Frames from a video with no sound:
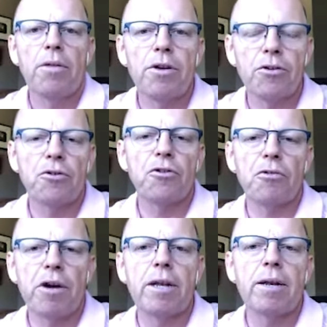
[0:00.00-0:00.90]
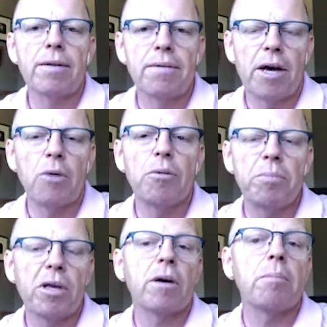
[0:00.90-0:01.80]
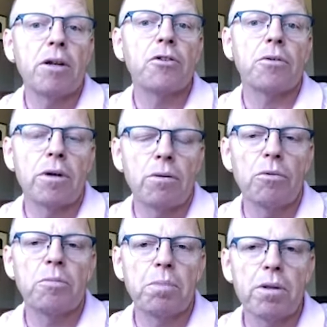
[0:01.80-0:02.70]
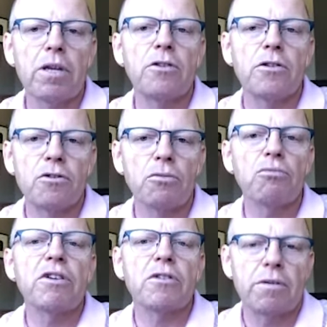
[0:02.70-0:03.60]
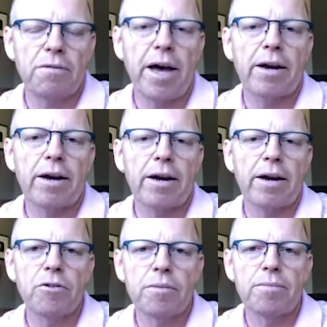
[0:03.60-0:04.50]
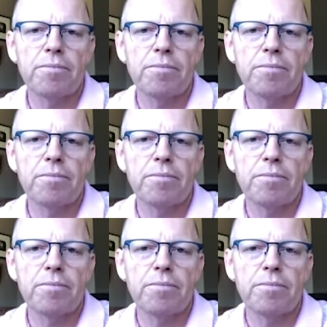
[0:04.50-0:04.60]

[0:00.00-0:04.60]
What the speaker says: the interest rate that would be commensurate with Belize's risk factors.